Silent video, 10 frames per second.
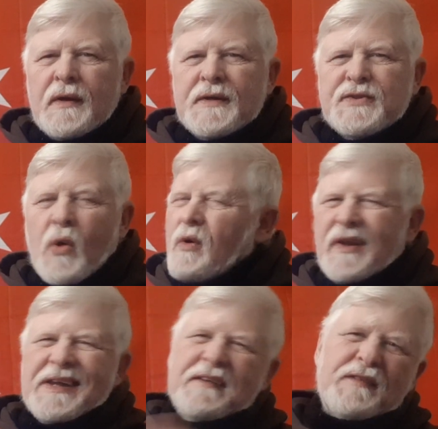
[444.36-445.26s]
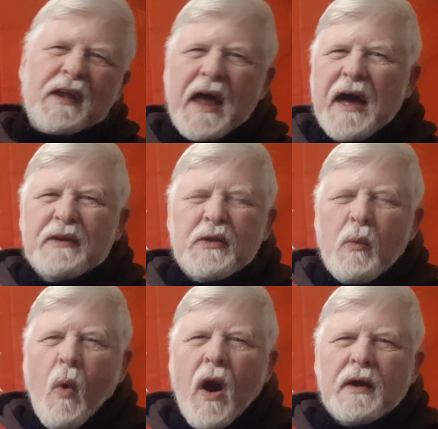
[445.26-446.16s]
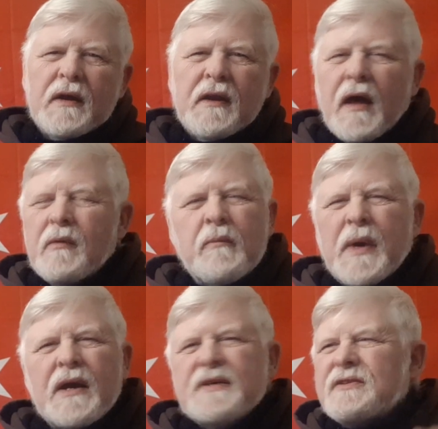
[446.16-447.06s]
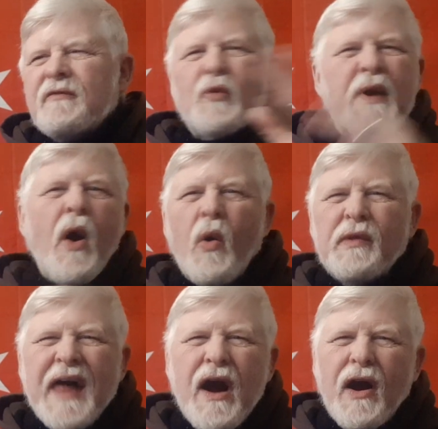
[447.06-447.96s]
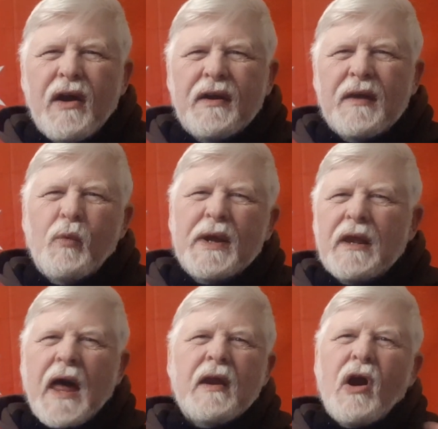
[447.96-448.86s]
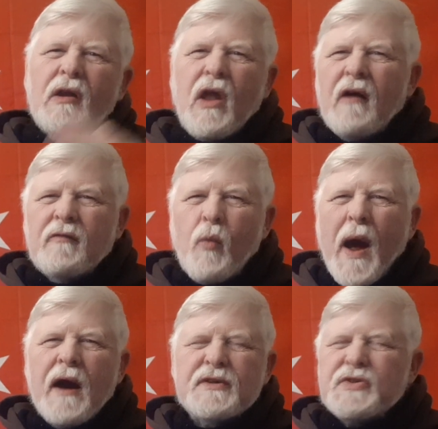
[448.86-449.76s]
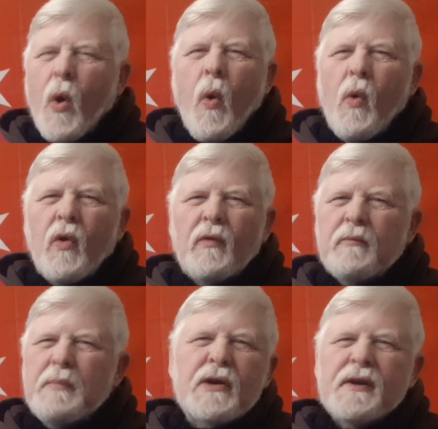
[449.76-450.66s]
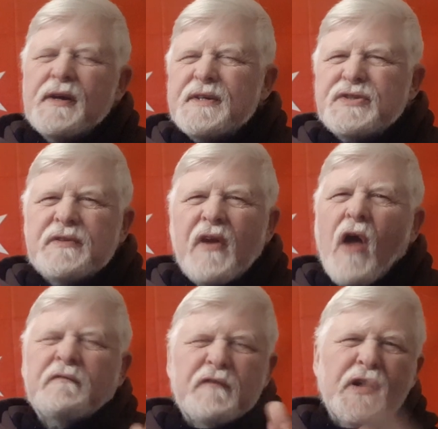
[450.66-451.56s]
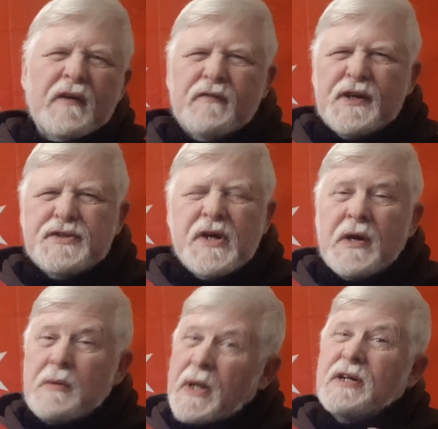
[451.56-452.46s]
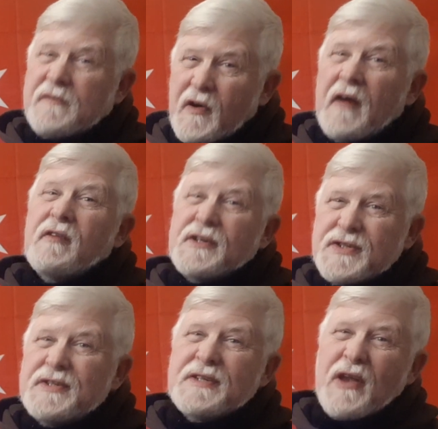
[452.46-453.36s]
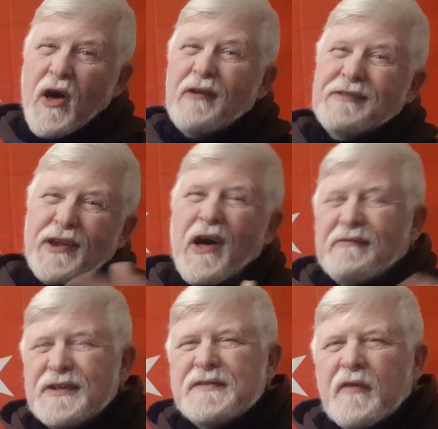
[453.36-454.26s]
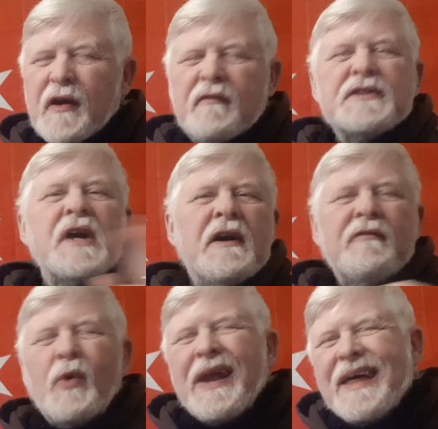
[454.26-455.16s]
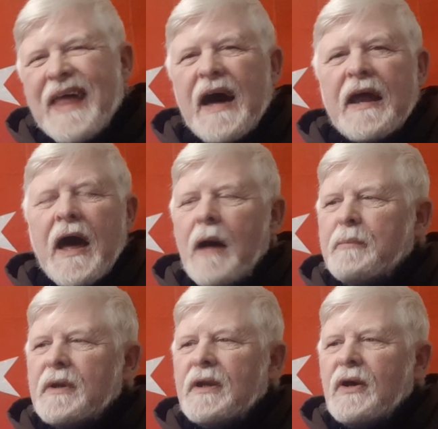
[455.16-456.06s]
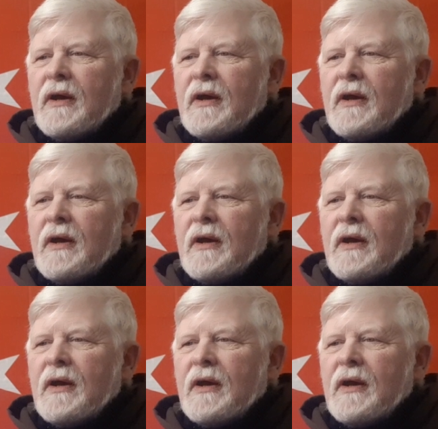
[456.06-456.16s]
So leave the land of the walking dead because if we go there and we let our love wax cold, bitterness and unforgiveness, because forgiveness is love and love is forgiveness, if we let that happen,